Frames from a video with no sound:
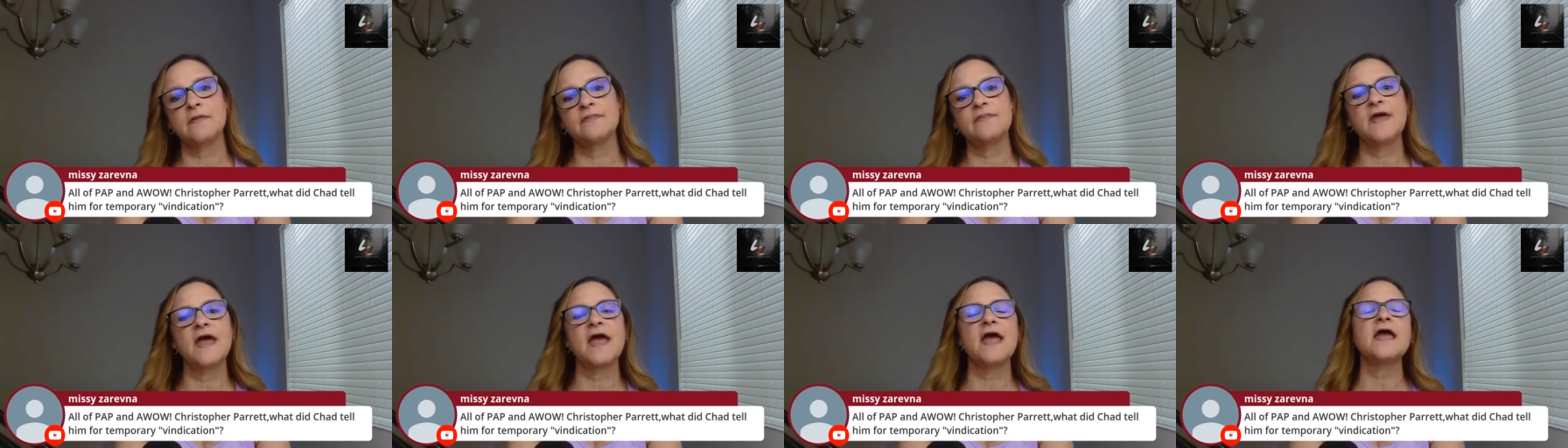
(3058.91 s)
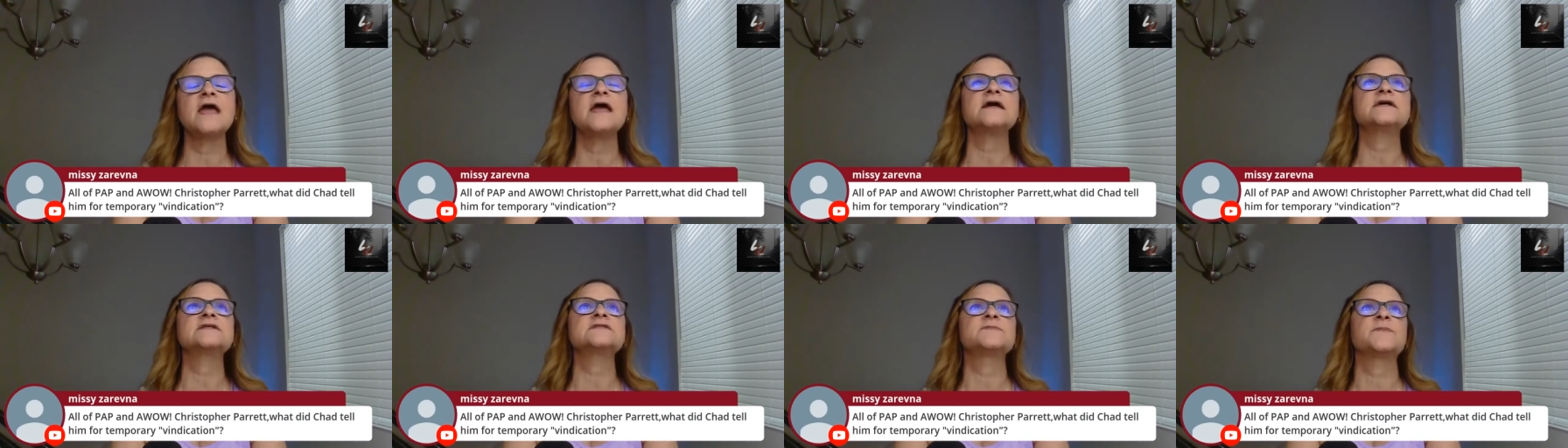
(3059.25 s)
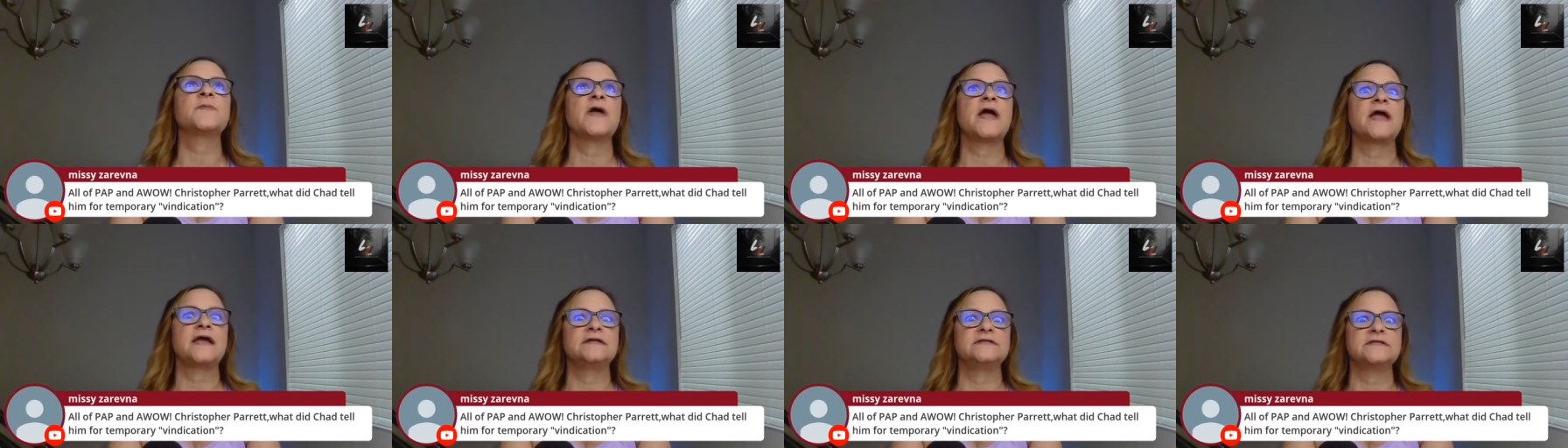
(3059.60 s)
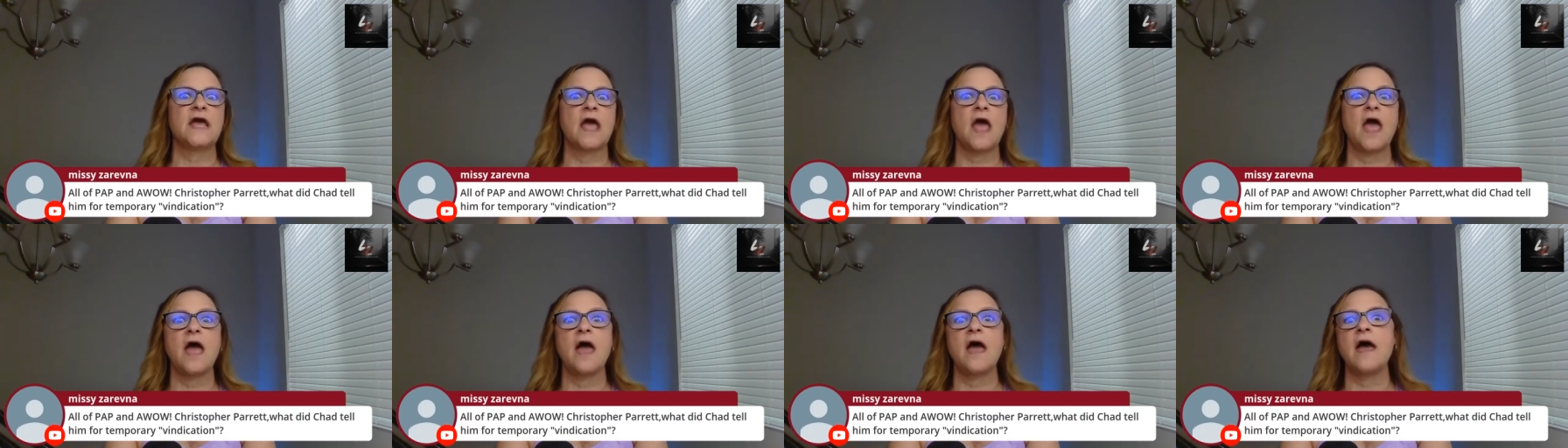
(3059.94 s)
and they
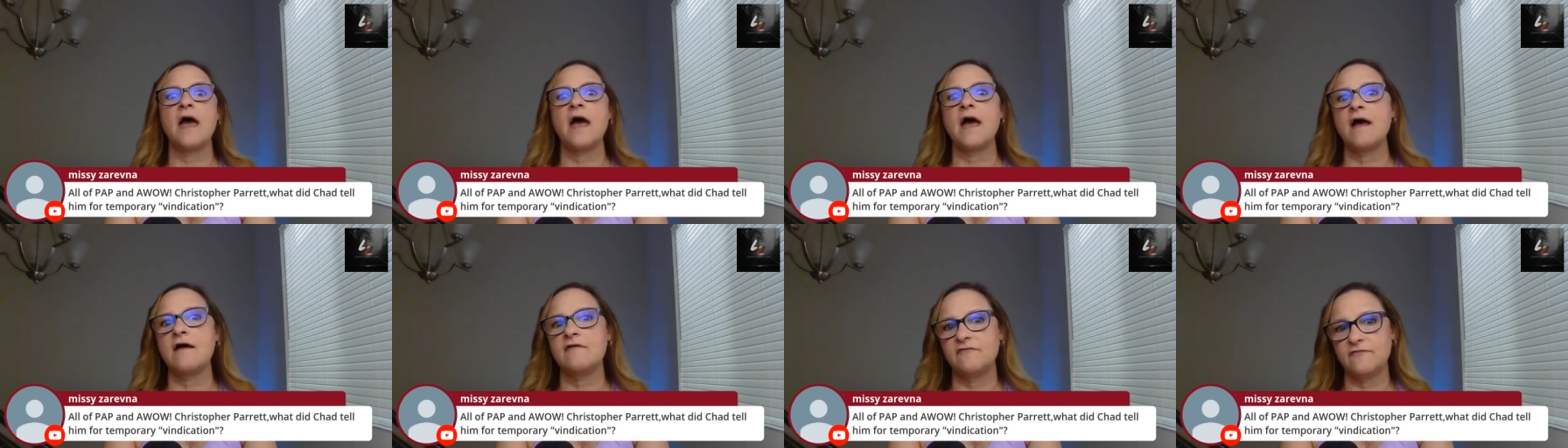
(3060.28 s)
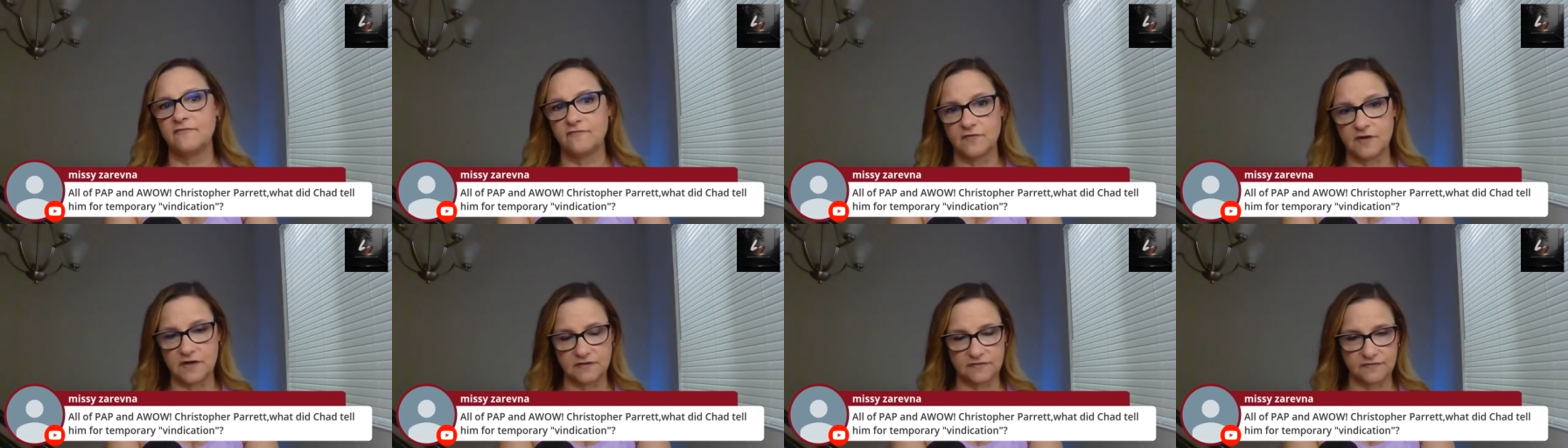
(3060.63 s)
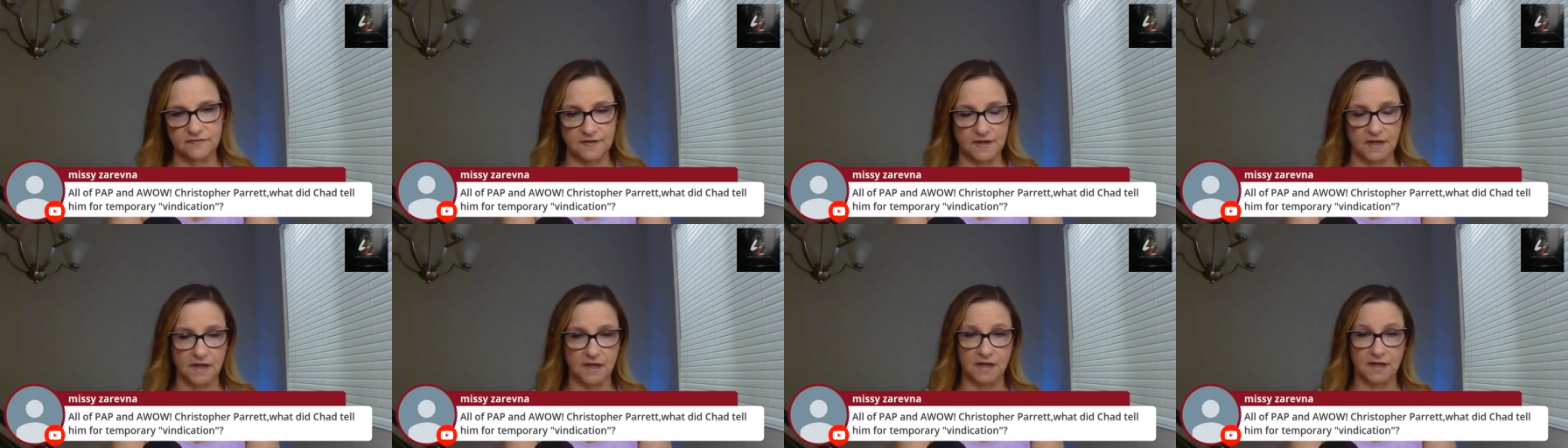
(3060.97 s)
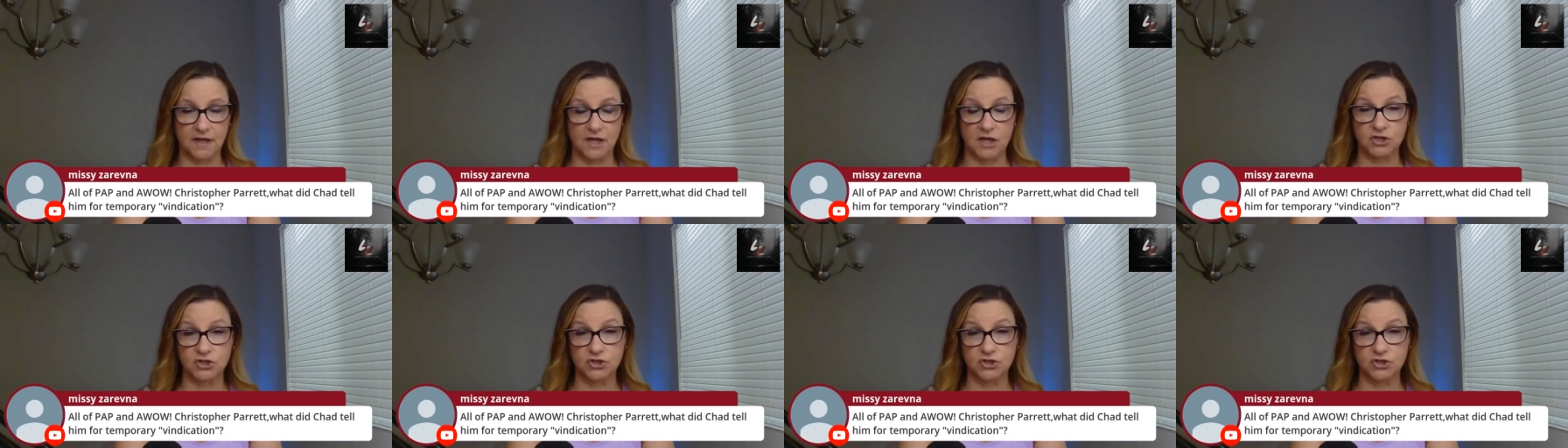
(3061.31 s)
explained everything.